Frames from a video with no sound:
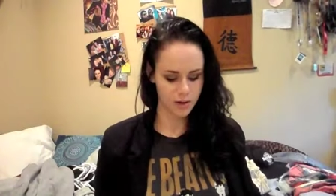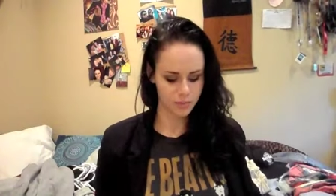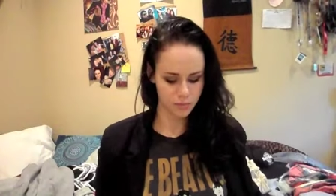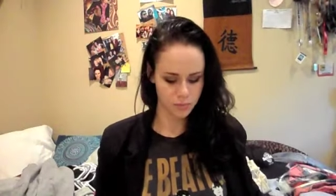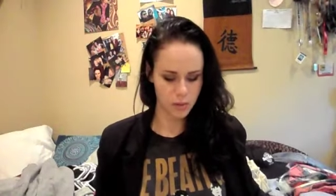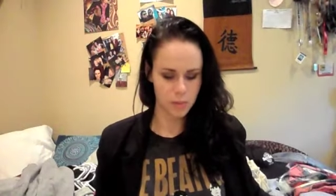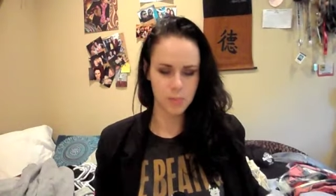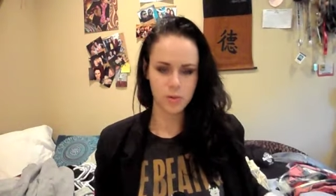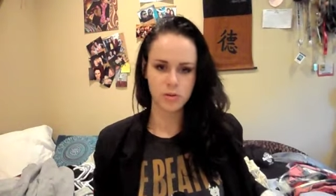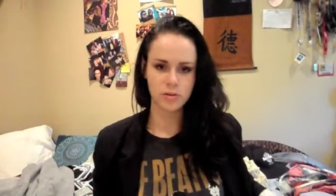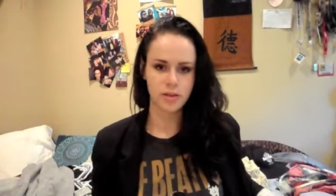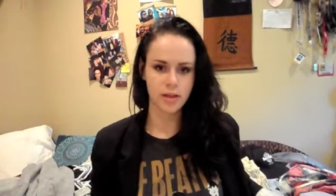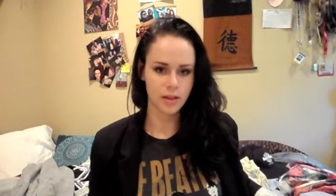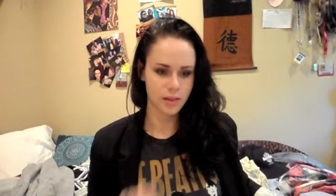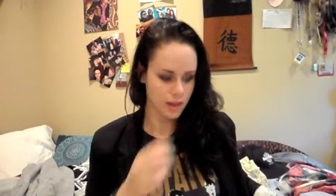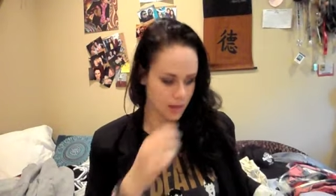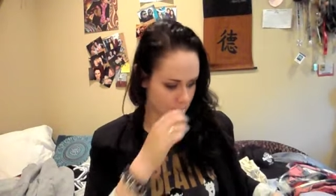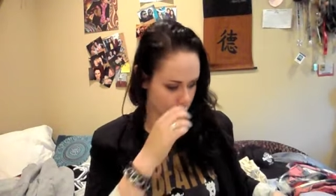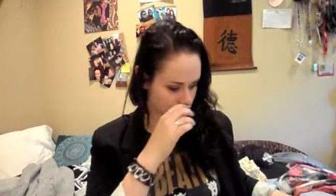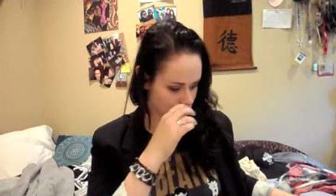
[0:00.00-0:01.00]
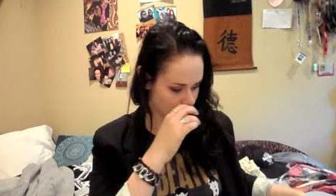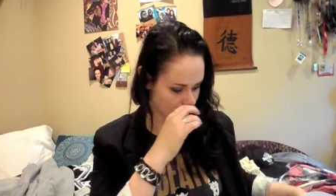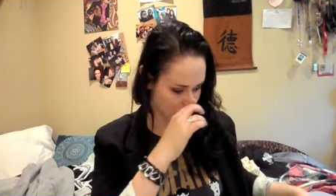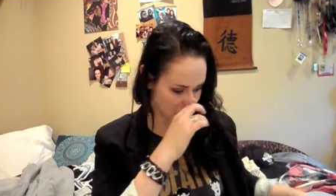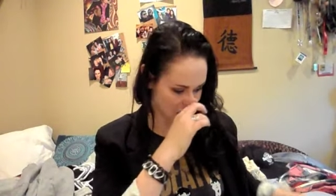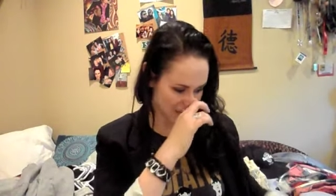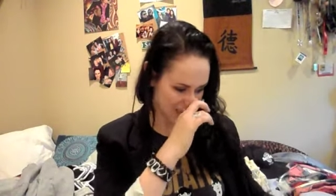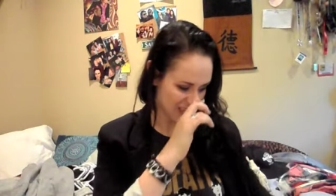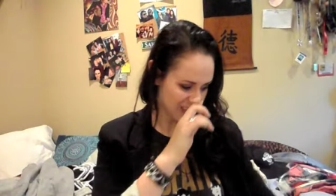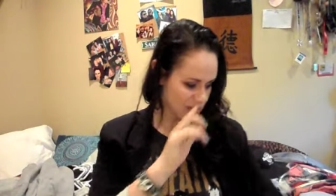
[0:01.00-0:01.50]
it for my birthday last
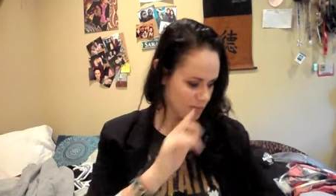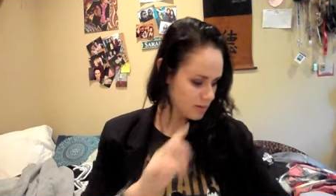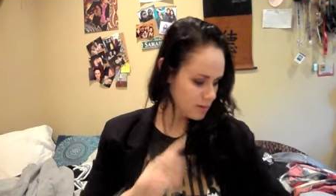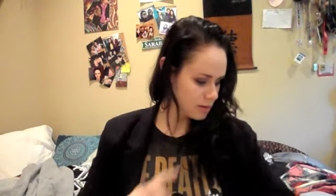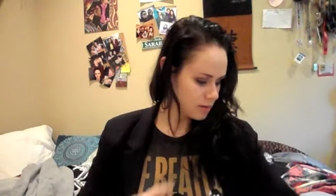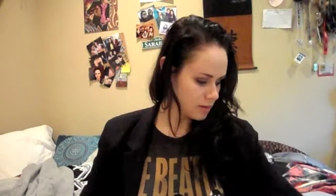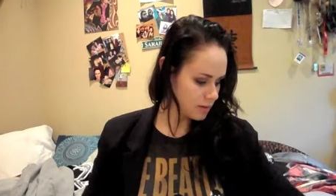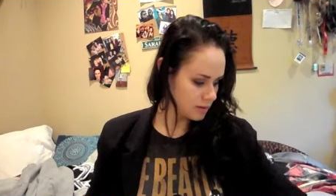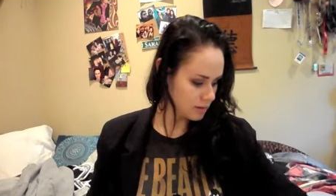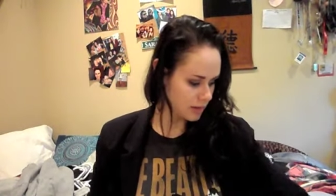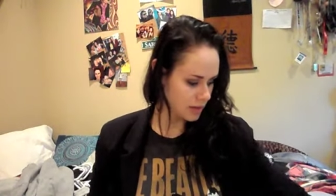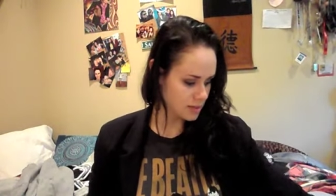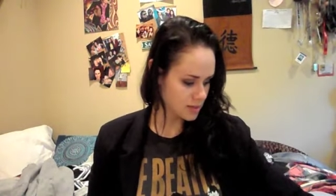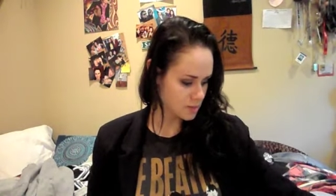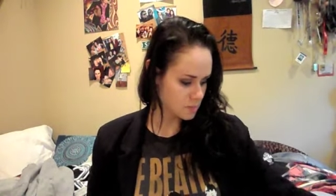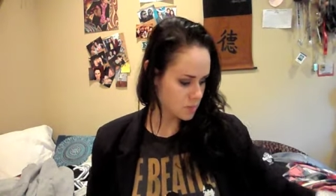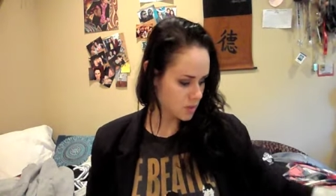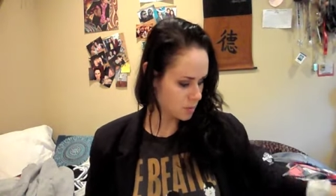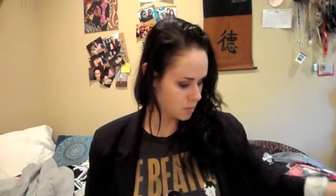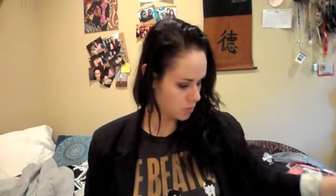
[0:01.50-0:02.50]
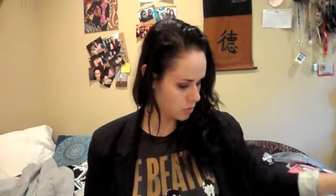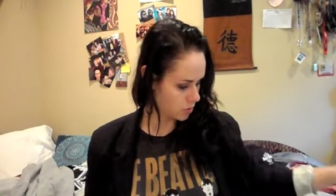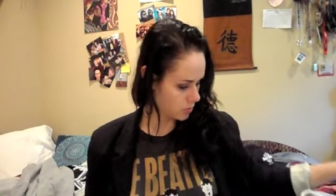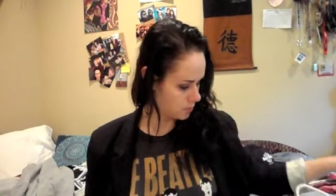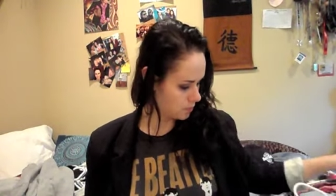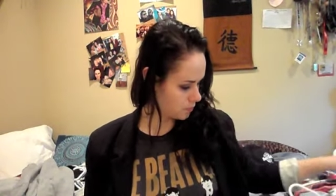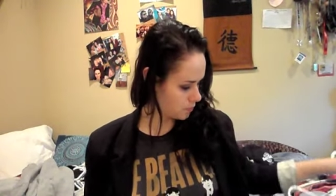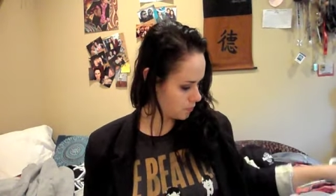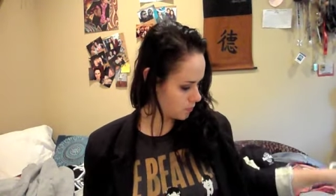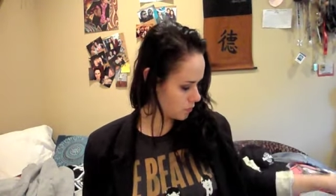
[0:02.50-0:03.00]
September
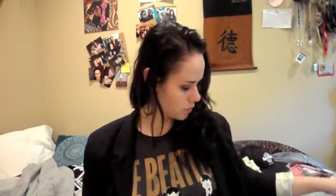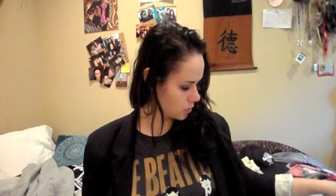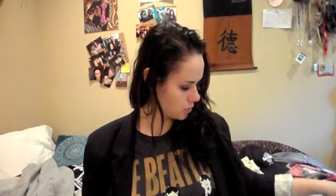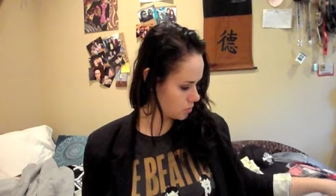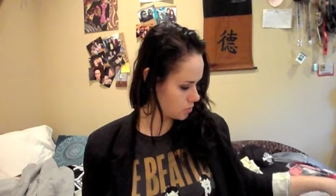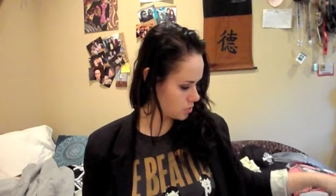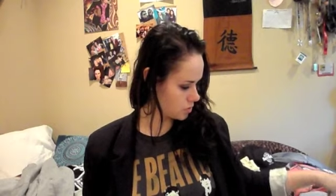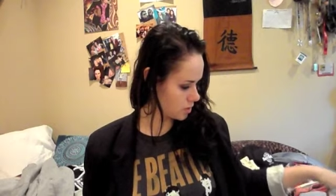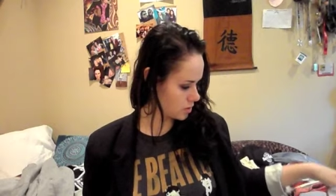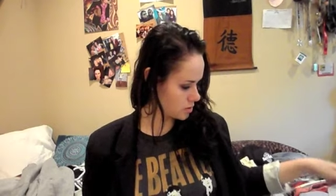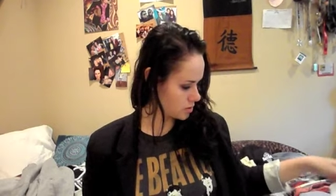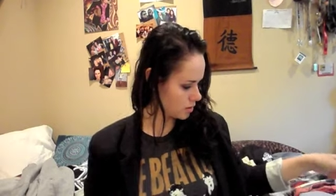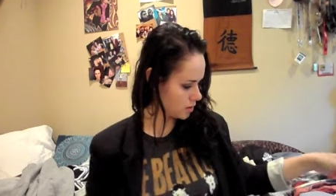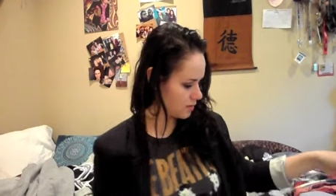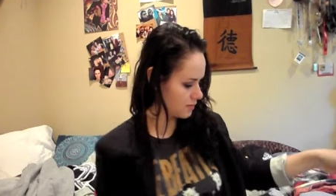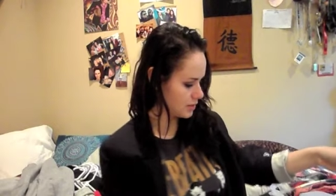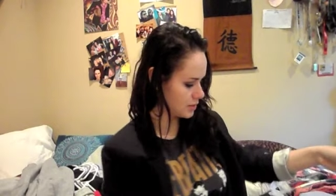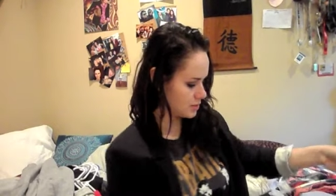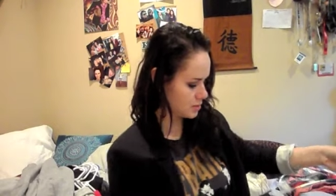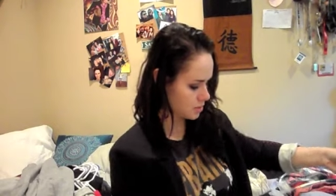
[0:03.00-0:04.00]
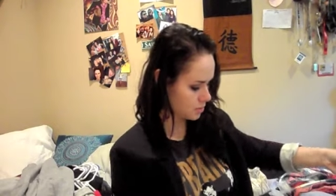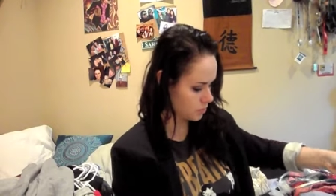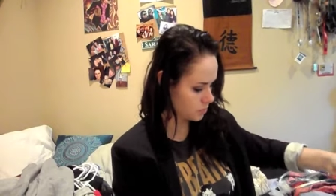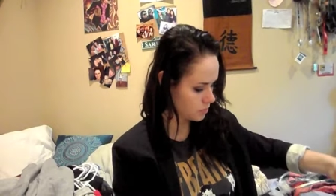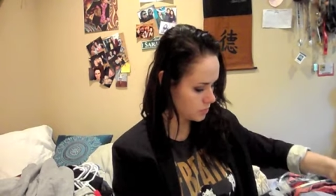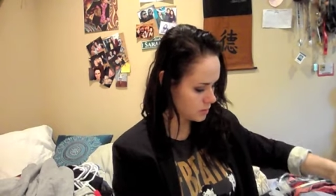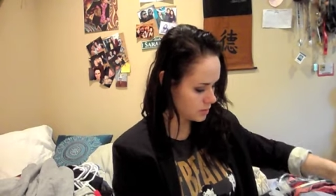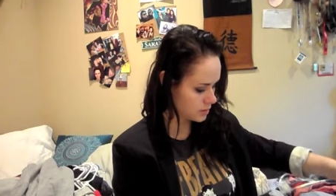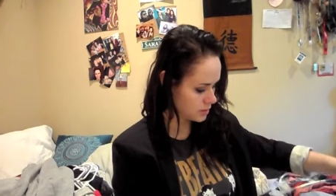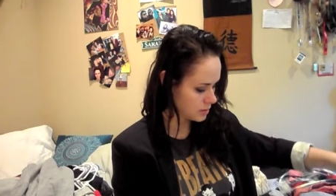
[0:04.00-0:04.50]
in 2011. So,
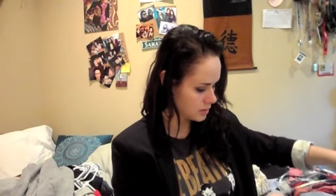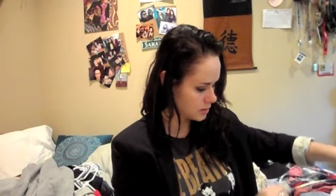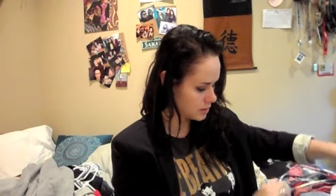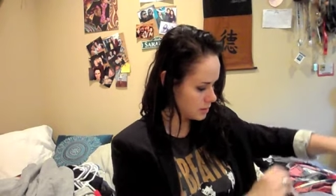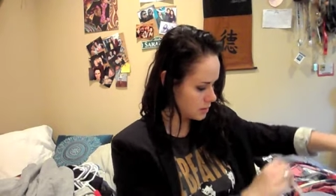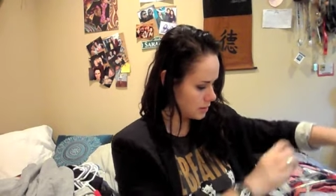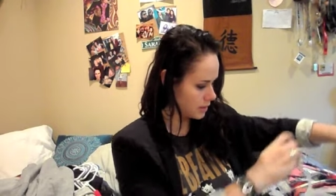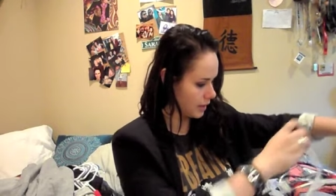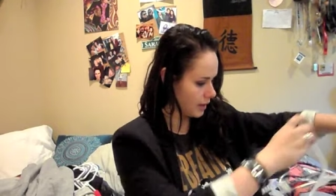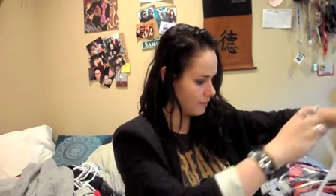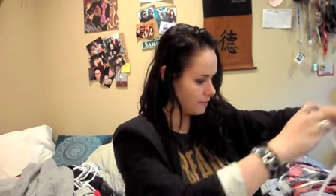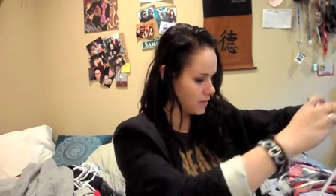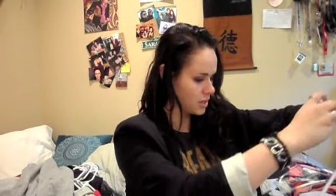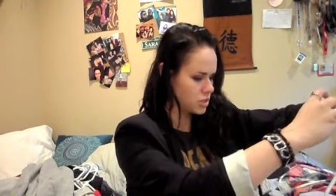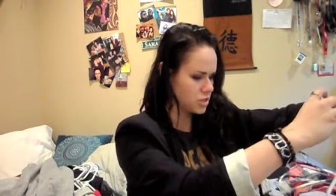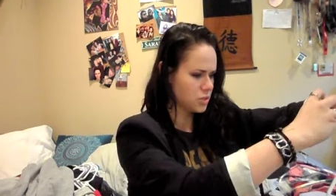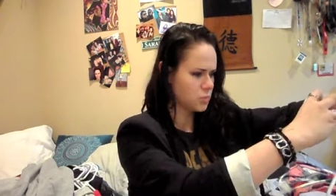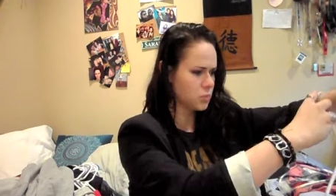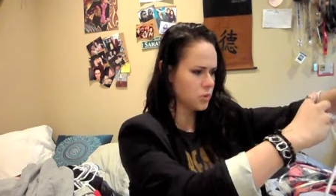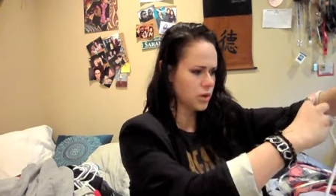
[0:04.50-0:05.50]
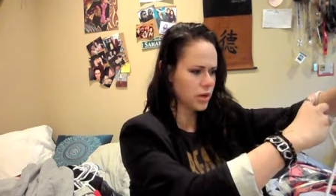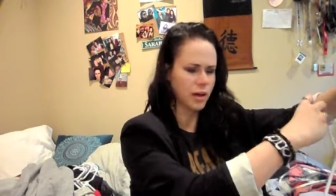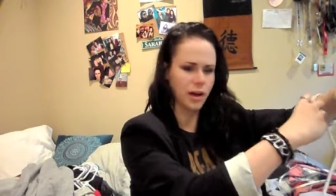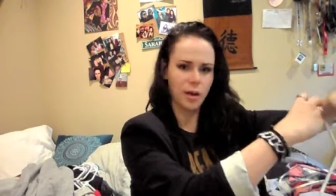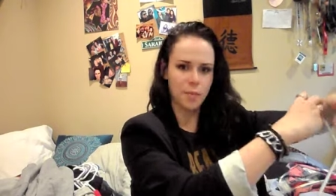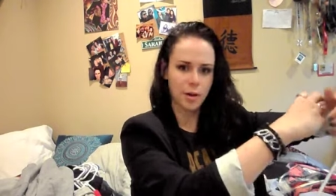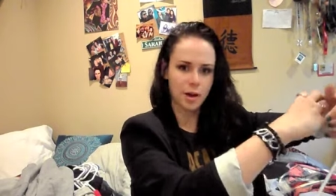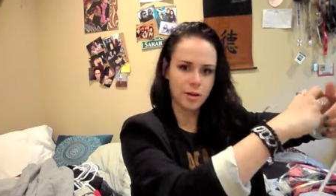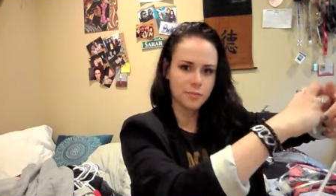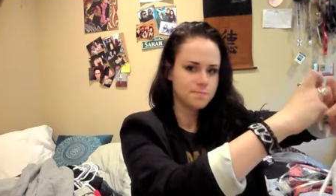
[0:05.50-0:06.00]
yeah, and she wore it at
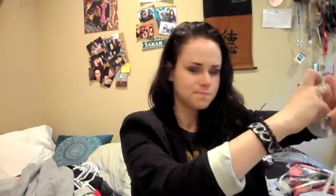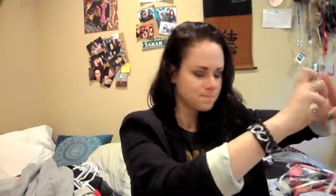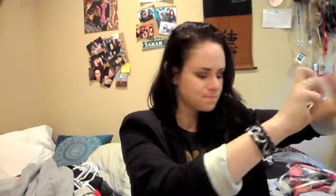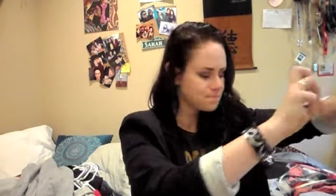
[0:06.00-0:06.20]
Comic-Con.